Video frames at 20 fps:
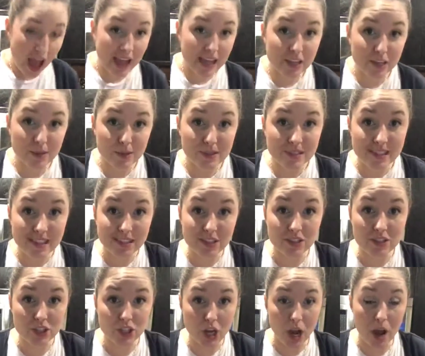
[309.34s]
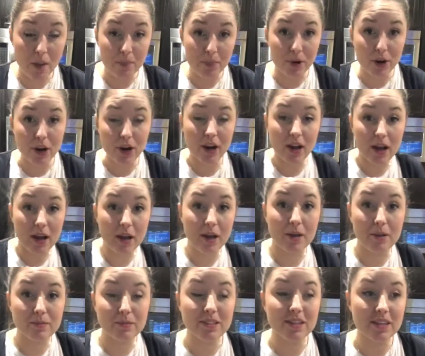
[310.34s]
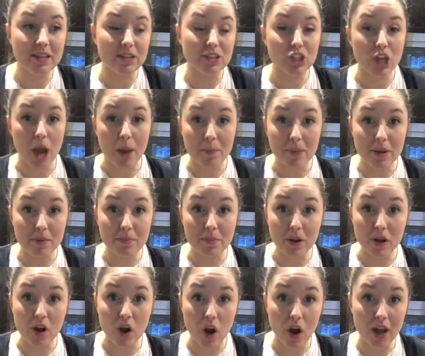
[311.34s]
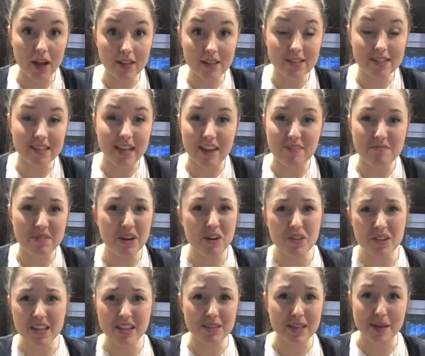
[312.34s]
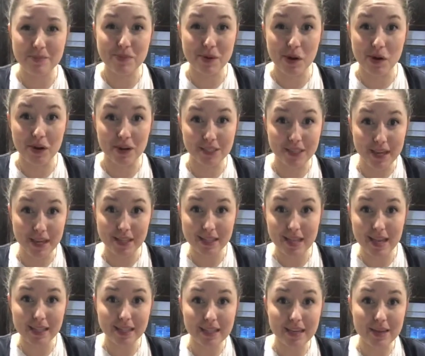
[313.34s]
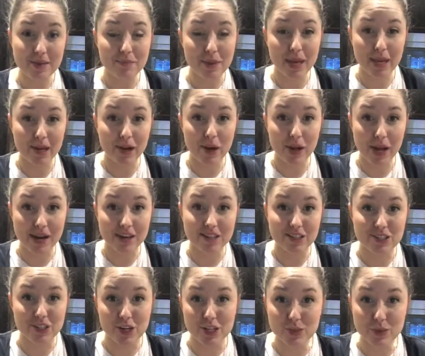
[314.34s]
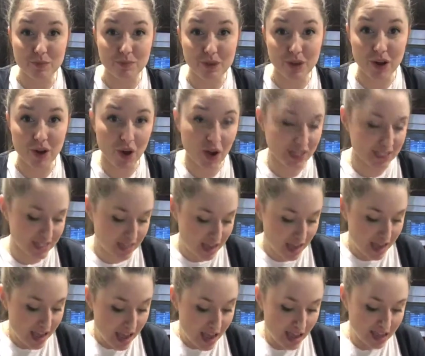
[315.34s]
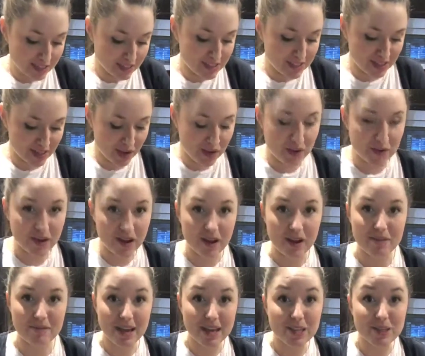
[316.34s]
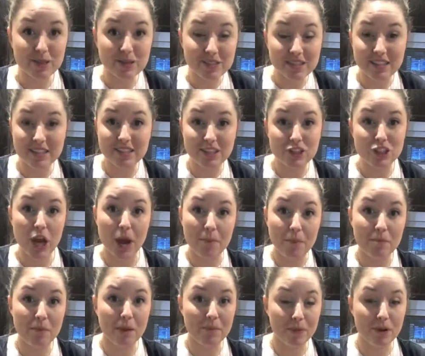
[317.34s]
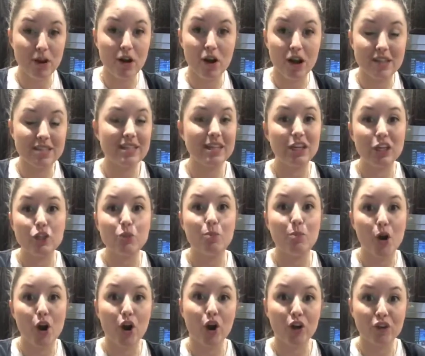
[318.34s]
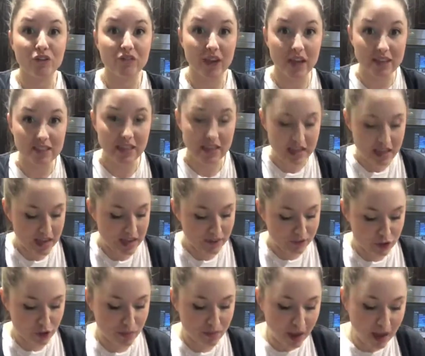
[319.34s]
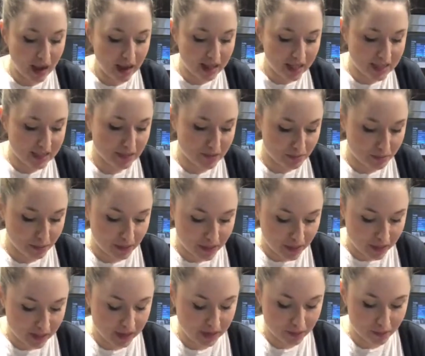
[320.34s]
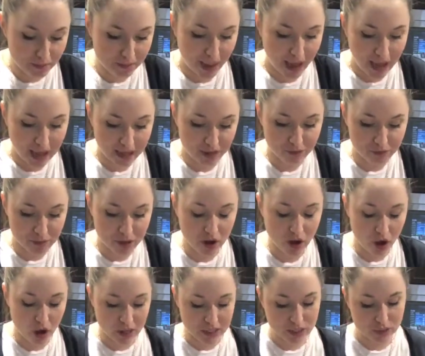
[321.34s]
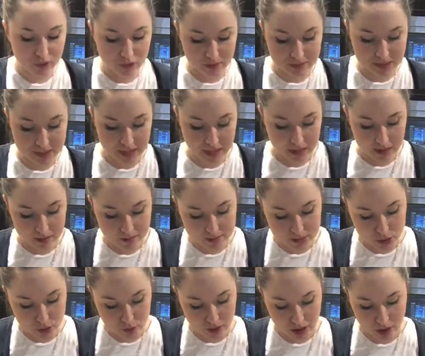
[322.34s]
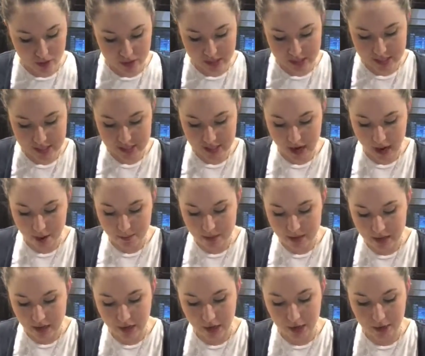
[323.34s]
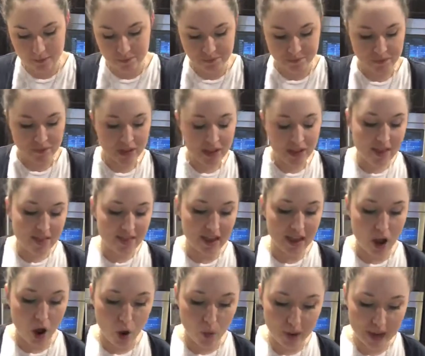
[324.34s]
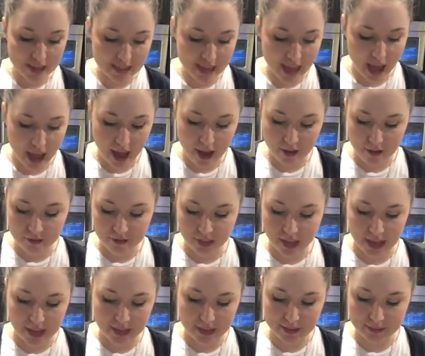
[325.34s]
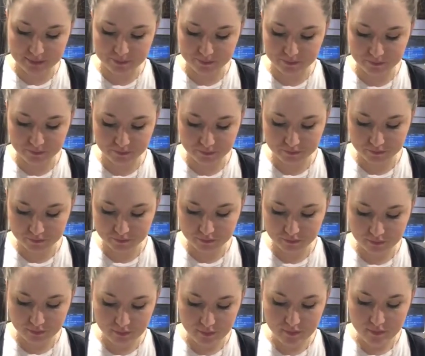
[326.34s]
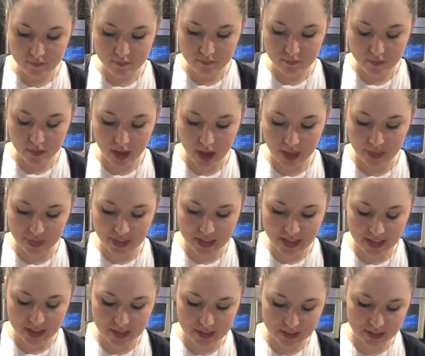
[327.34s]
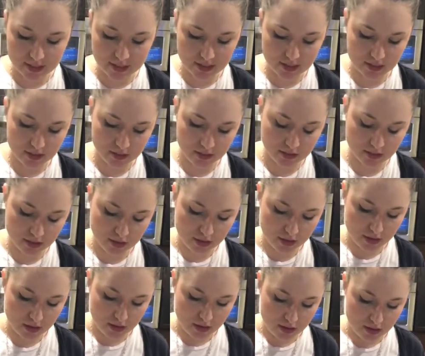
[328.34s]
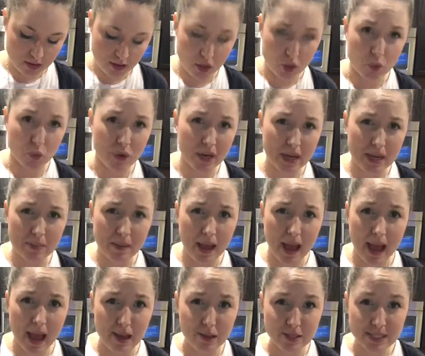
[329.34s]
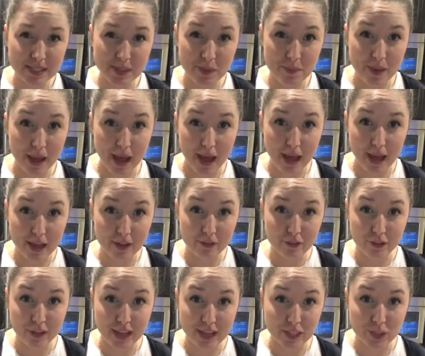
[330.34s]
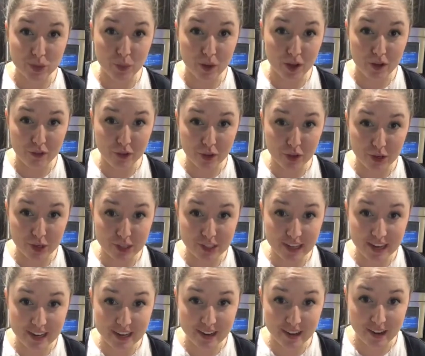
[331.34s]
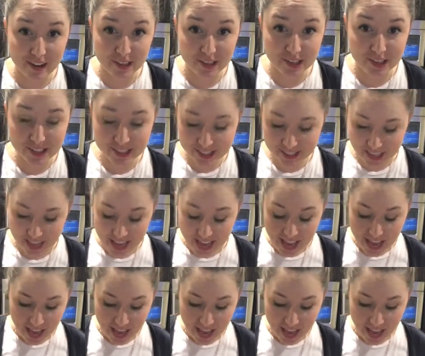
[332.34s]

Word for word: I use this chopper um, to chop up pecans. I've been on this like pecan kick lately and making all kind of desserts with pecans. And so um, I use this to chop up my pecans and it's perfect. You buy like the big bag of pecans from Sam's around this time of year. They always have like, I think it's three pounds in a bag for like 12 or $13.